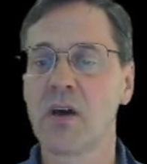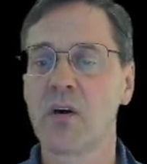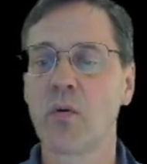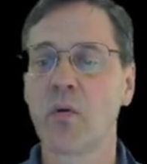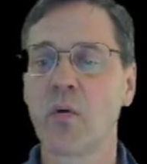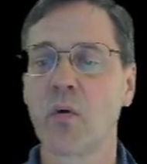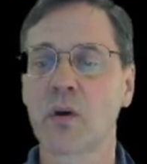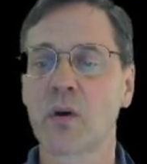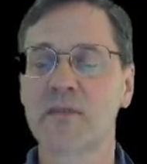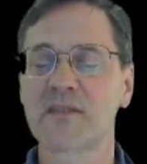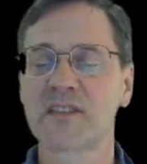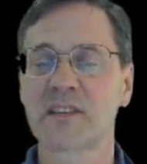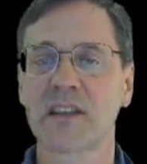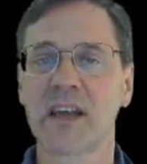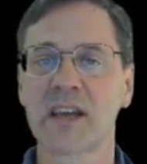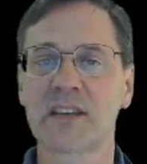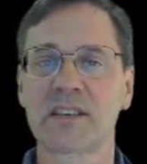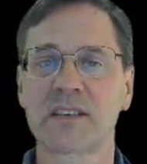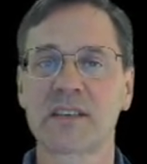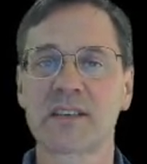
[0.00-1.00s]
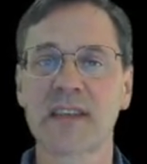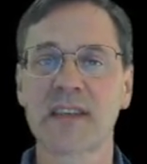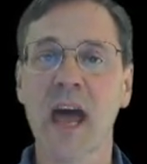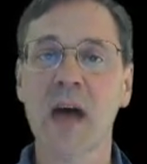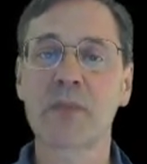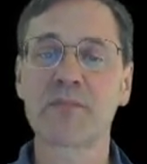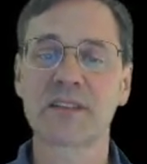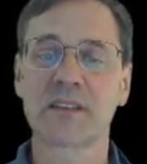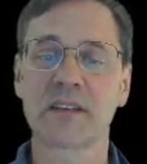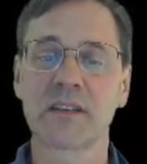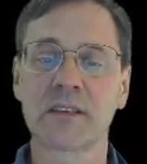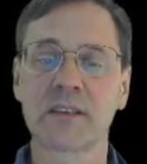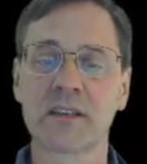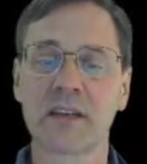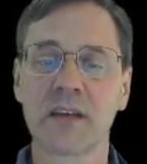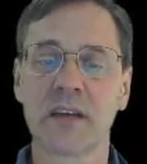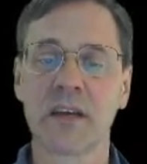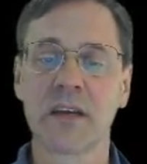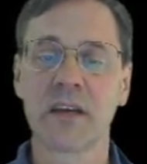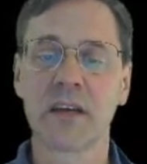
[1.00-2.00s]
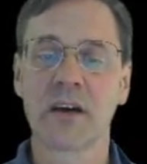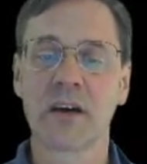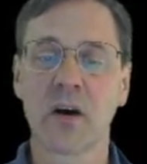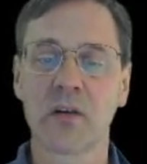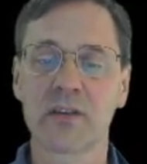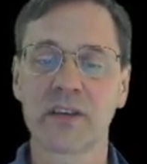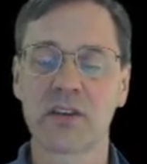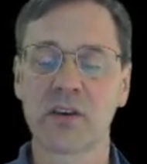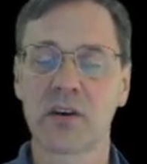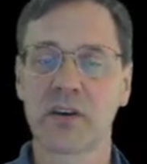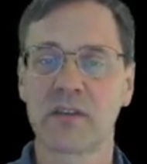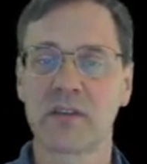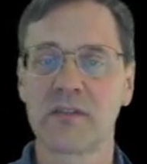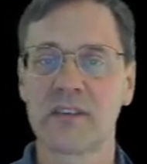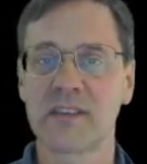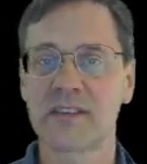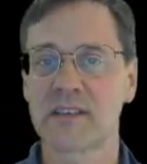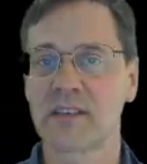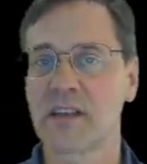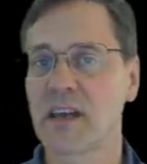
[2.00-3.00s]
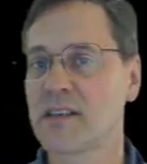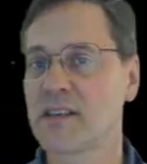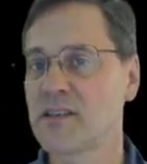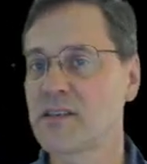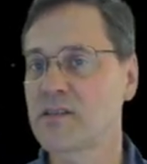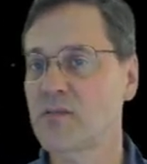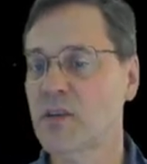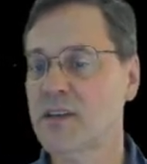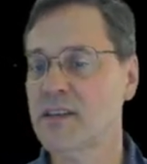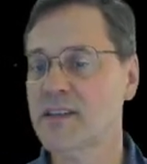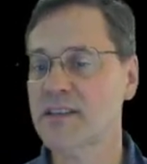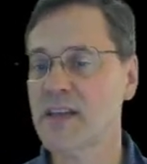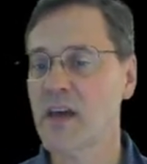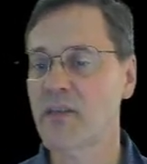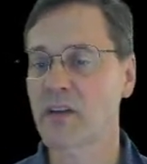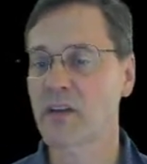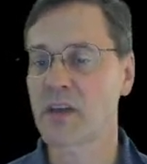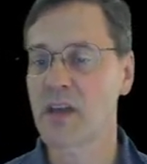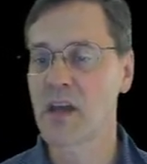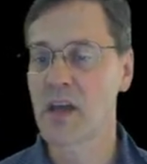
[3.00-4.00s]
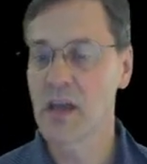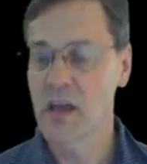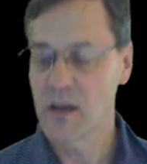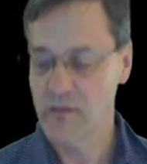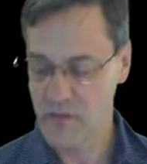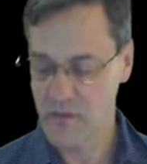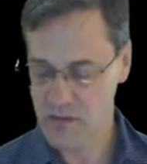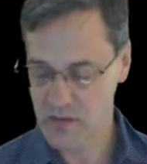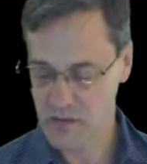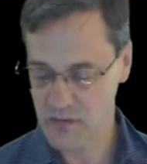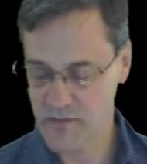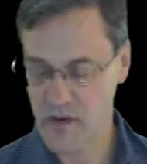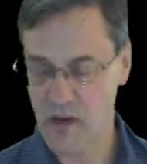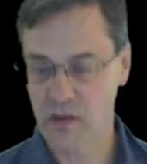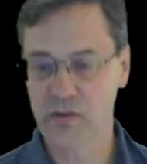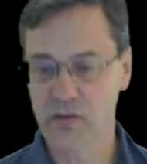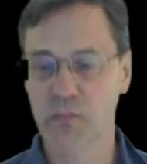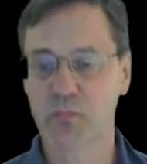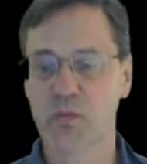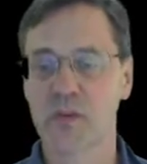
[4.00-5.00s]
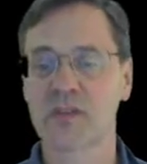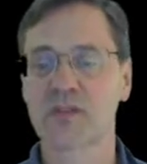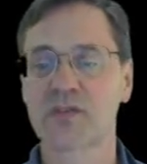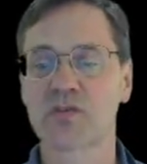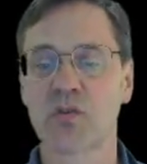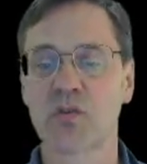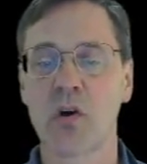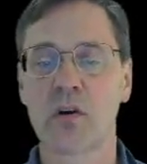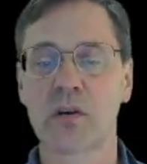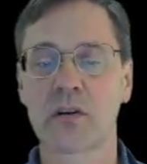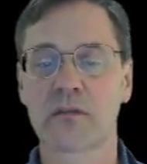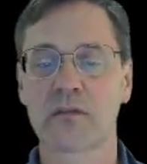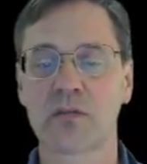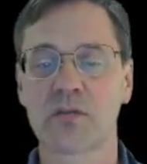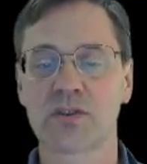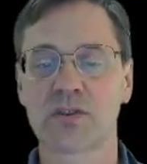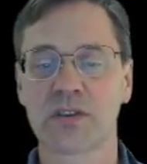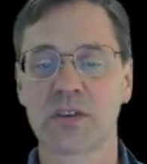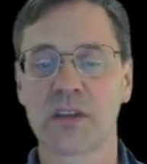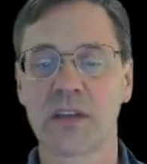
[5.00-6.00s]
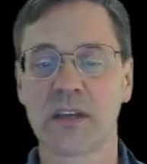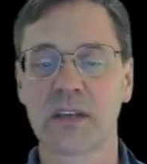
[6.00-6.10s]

or if selection is absent. Haldane argued this in 1927. Fisher followed up with a stronger version in